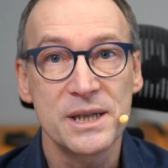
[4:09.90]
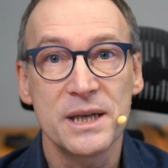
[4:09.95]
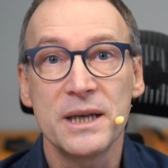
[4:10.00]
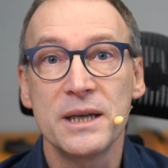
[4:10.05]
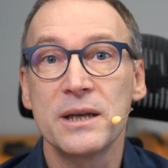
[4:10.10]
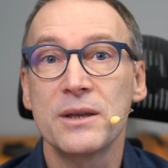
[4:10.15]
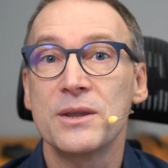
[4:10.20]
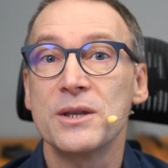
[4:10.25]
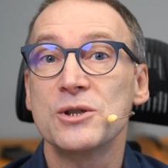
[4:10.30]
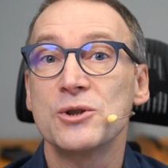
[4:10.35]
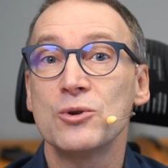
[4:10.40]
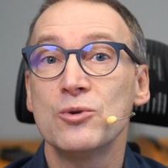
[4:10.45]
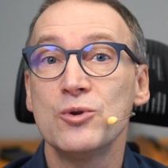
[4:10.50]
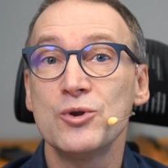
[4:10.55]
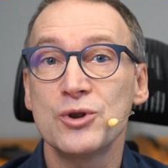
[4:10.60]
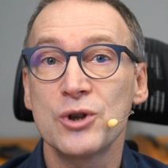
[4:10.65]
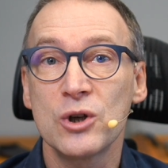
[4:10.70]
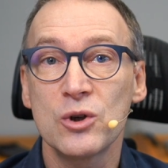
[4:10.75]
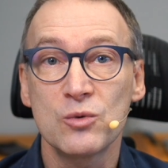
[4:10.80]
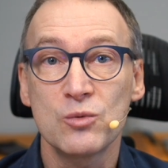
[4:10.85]
seeing the
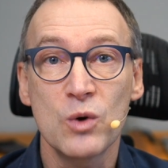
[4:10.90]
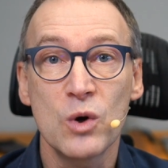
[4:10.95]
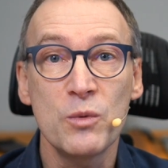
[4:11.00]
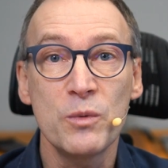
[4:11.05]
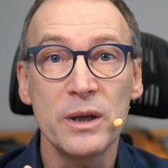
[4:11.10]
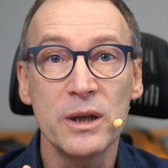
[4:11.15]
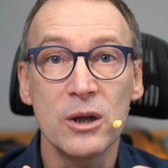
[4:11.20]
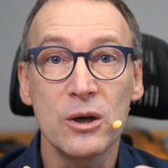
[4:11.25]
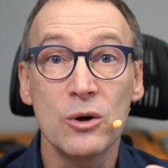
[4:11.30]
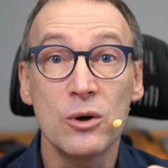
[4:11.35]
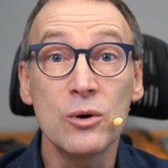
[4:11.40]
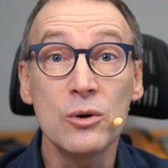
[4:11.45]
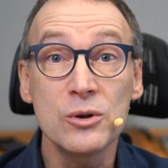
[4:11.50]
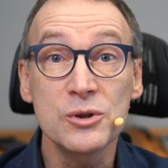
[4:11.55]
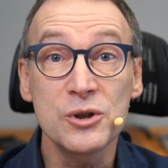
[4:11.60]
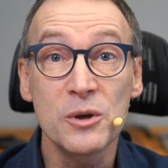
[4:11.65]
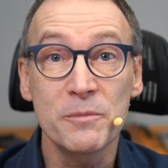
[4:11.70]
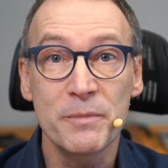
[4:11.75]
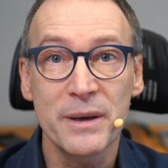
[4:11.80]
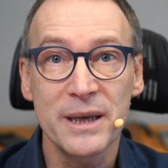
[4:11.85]
solution, we will
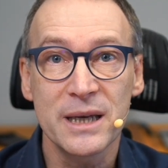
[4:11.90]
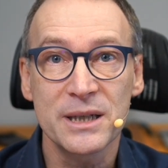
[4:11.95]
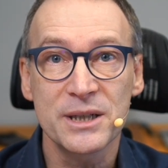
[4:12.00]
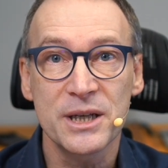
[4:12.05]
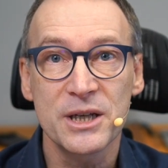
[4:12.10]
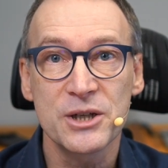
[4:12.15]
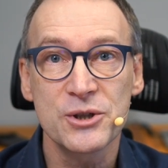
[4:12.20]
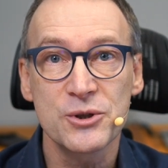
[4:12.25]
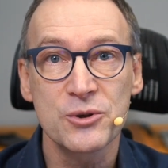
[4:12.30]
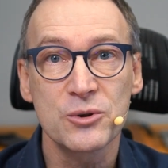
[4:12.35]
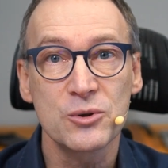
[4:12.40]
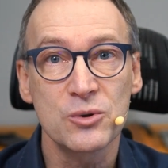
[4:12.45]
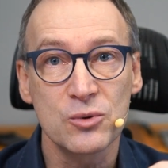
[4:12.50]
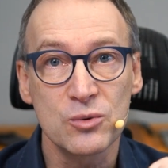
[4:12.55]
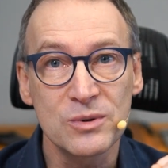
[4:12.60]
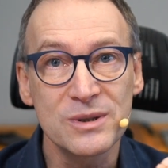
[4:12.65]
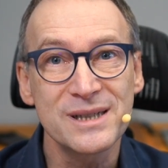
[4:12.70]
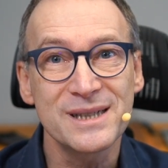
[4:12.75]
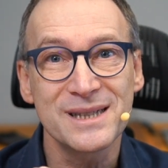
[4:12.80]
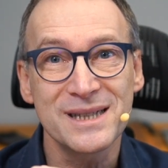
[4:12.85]
also pay attention
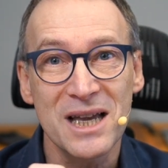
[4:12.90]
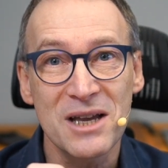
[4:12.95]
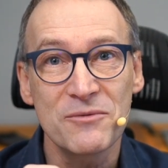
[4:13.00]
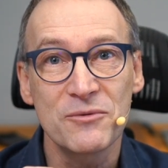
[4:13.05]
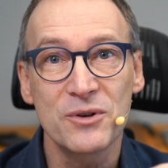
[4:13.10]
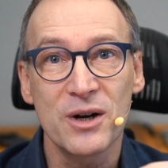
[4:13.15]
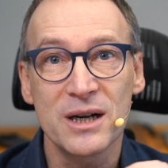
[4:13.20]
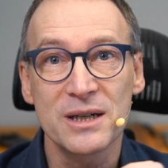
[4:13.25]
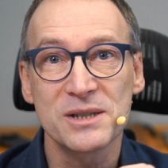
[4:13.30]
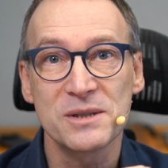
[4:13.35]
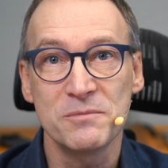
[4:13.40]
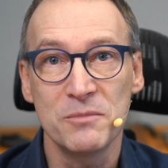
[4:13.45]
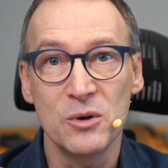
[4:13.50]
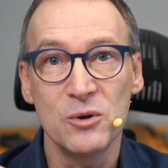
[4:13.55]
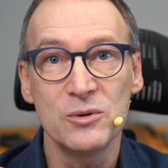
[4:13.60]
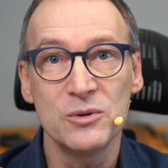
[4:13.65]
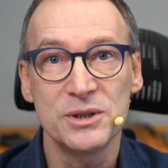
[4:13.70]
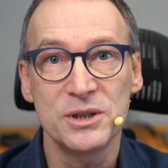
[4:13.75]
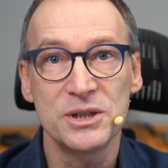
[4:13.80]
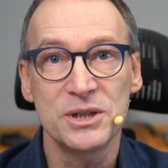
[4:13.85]
to several
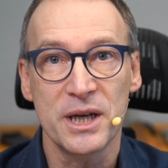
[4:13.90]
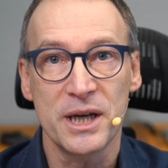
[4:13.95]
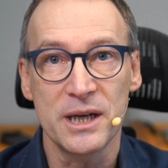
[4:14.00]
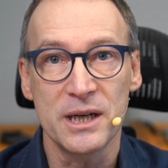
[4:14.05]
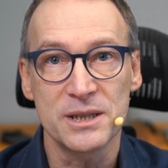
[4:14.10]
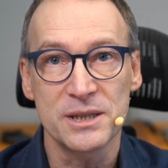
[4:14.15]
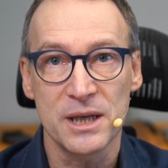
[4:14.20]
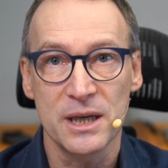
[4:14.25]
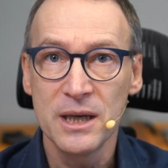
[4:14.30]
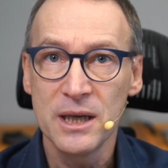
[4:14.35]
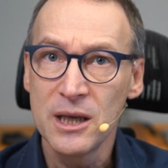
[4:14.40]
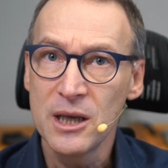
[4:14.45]
small details,